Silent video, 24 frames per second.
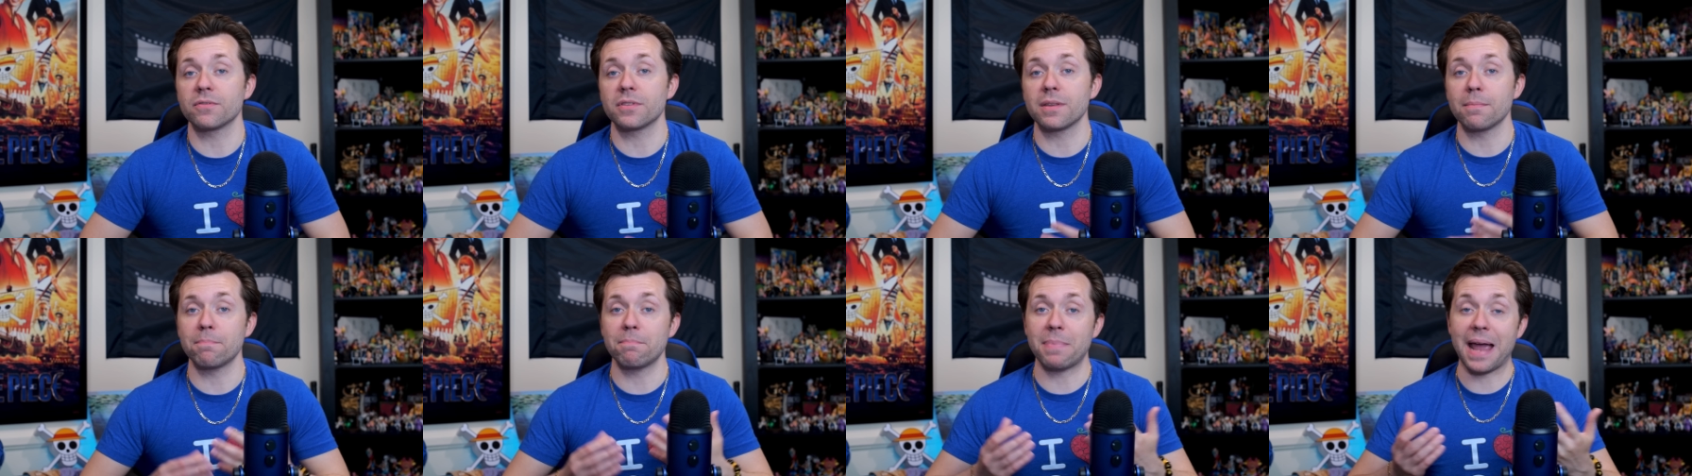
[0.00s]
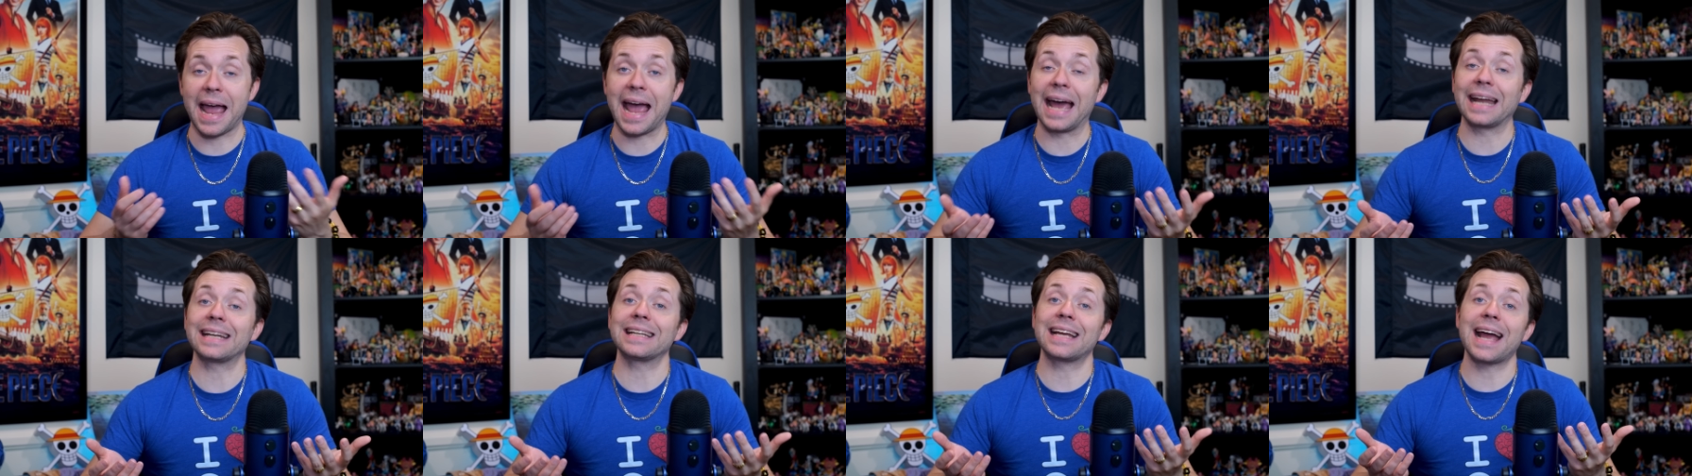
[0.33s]
of the
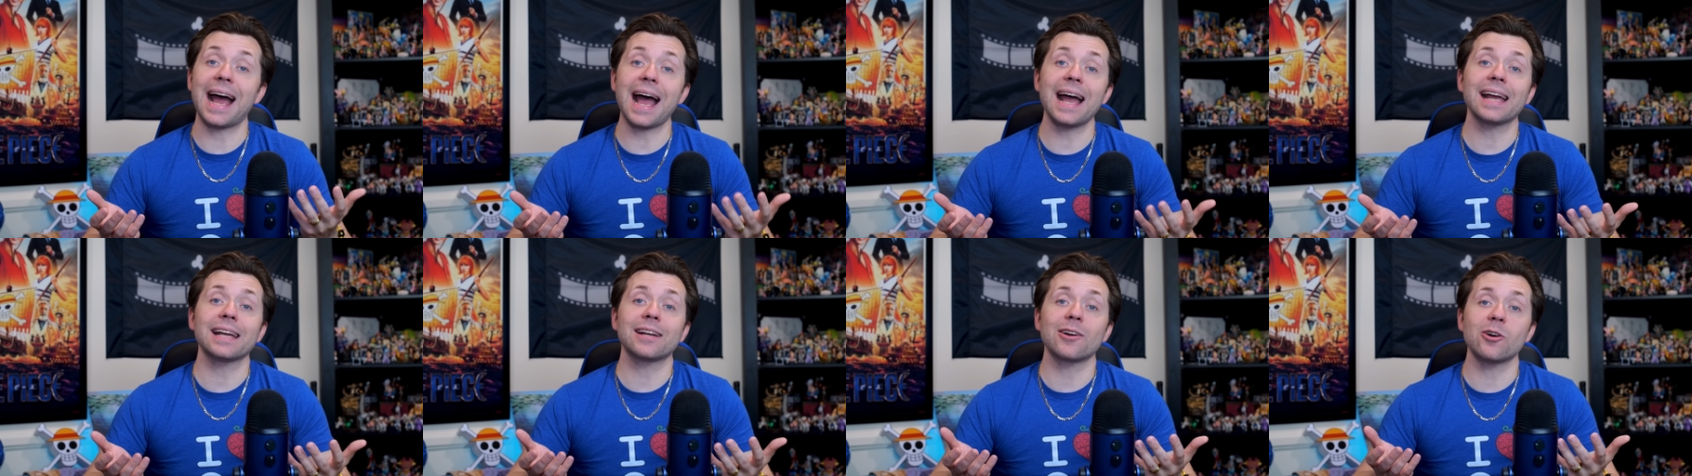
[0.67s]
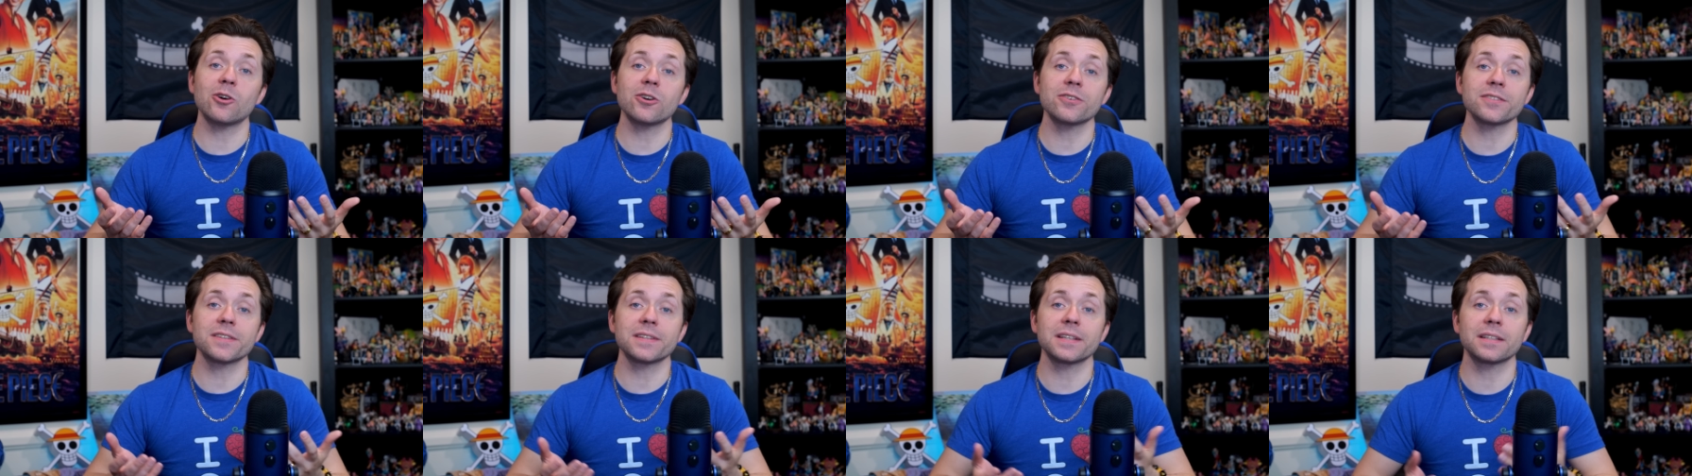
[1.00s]
bad guy
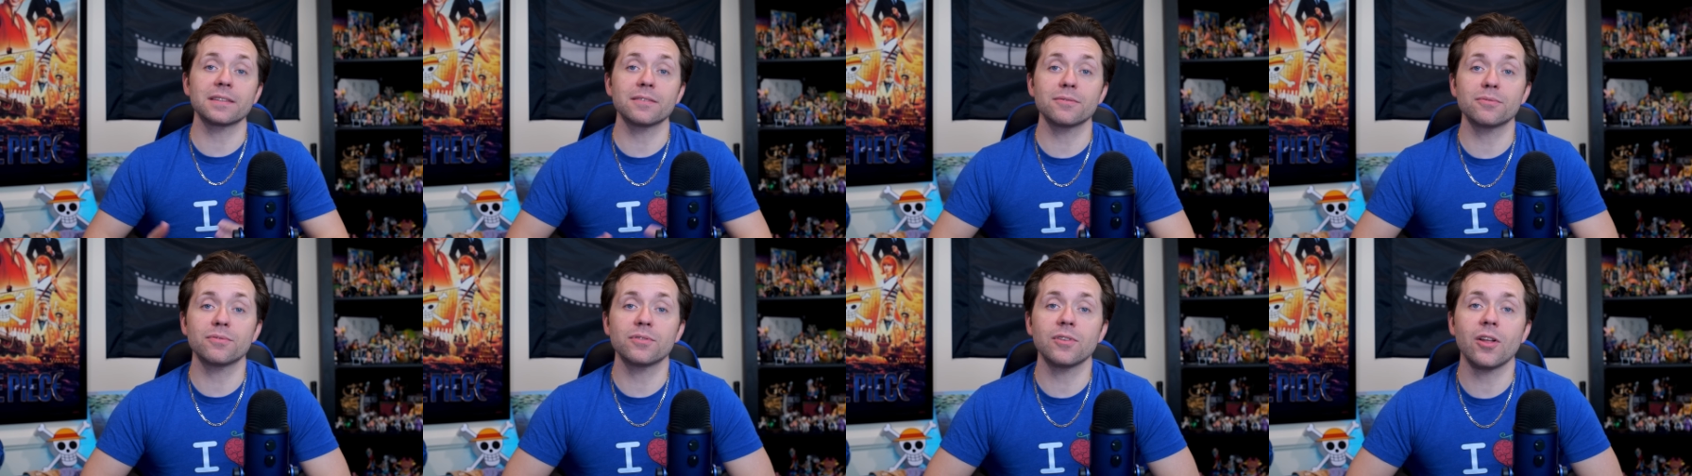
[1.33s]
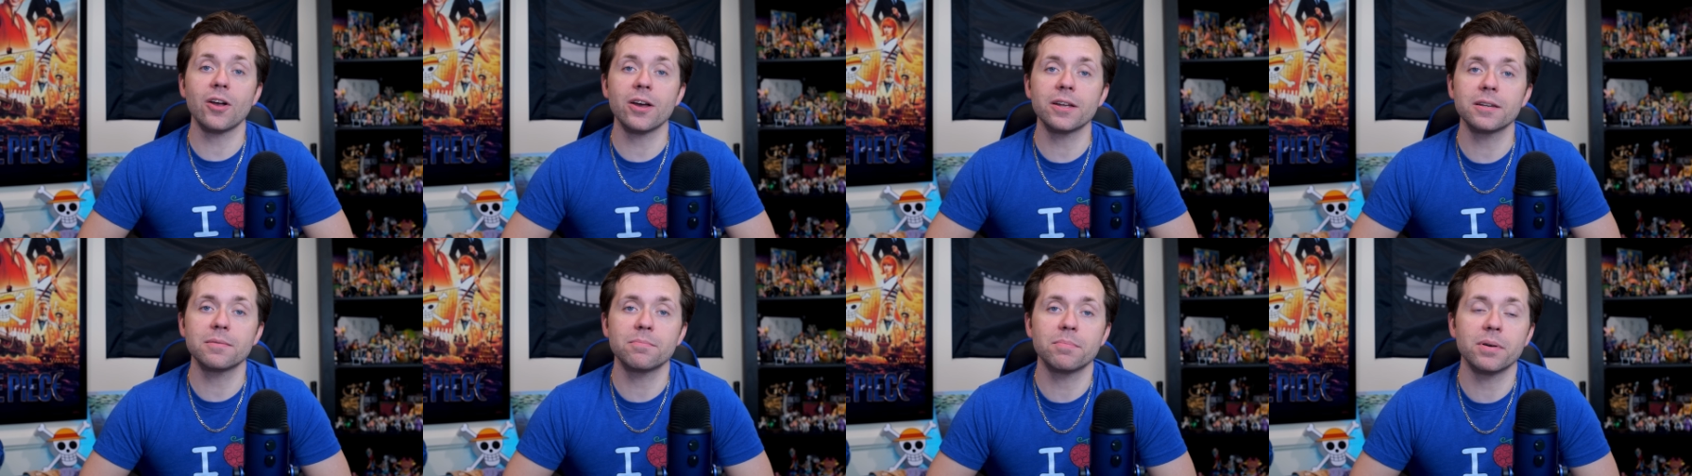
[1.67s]
causing the
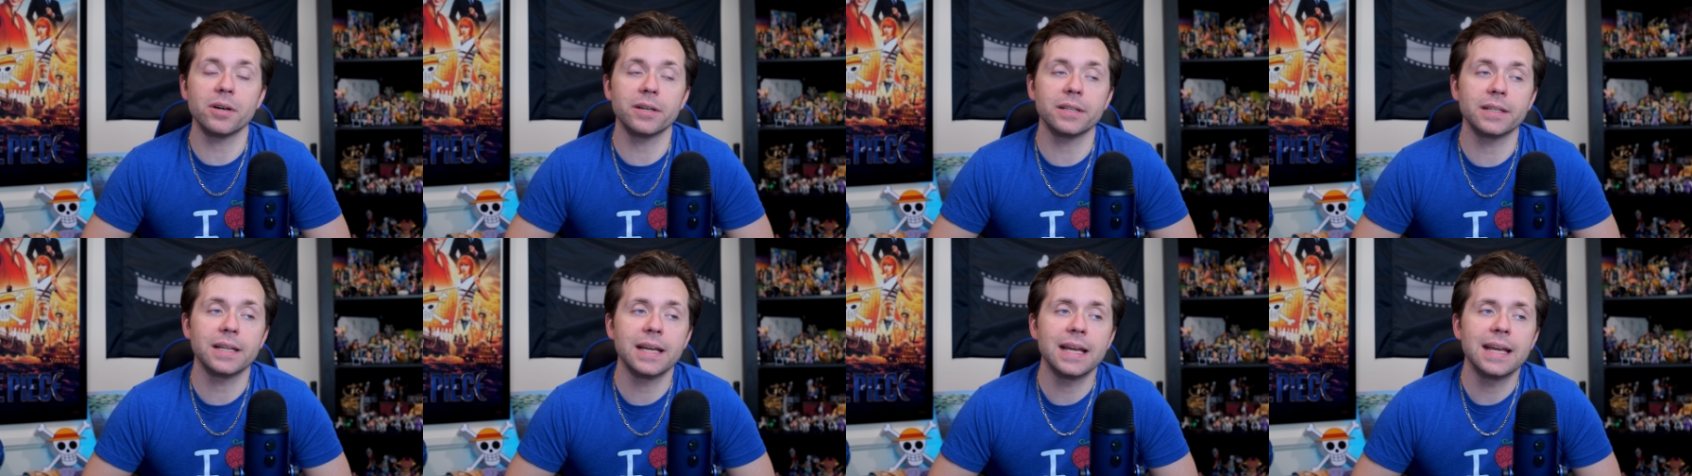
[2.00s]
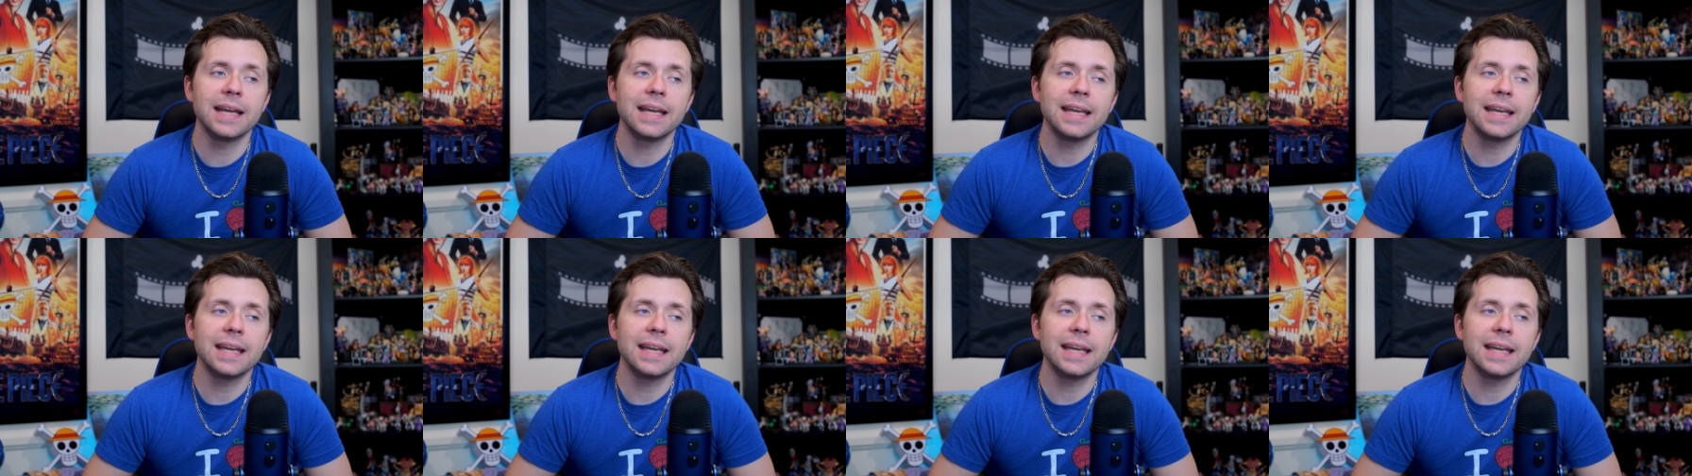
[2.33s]
flood, but